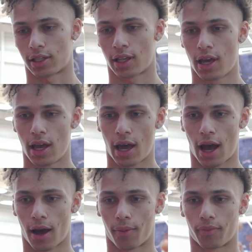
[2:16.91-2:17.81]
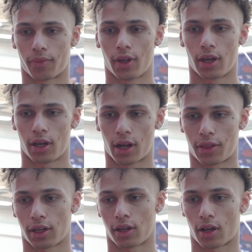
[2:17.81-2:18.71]
And, you know, I
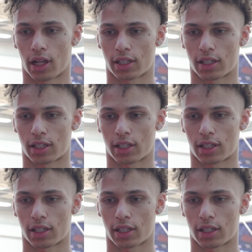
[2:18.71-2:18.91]
think, you know,